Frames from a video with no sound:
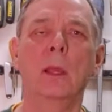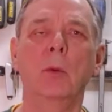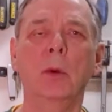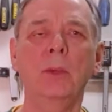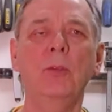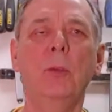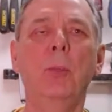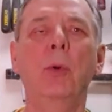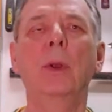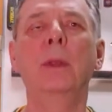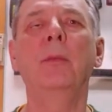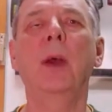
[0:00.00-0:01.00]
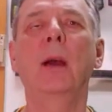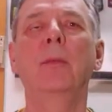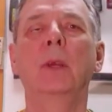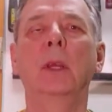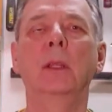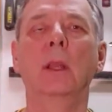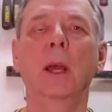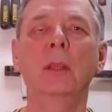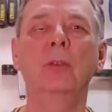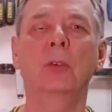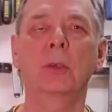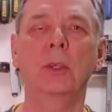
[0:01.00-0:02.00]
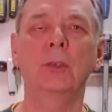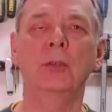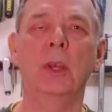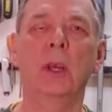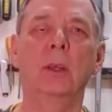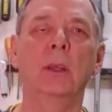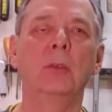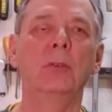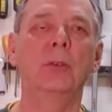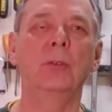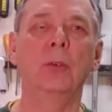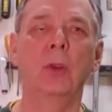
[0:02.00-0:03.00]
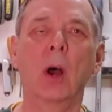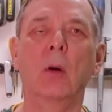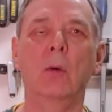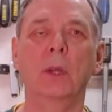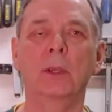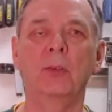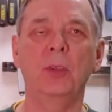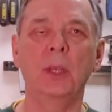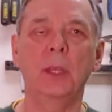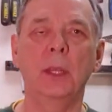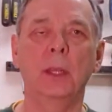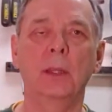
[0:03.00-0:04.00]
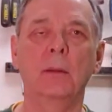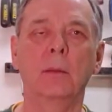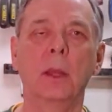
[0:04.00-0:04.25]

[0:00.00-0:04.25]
Now what's the point of having a nice looking chair that you do not want to sit in?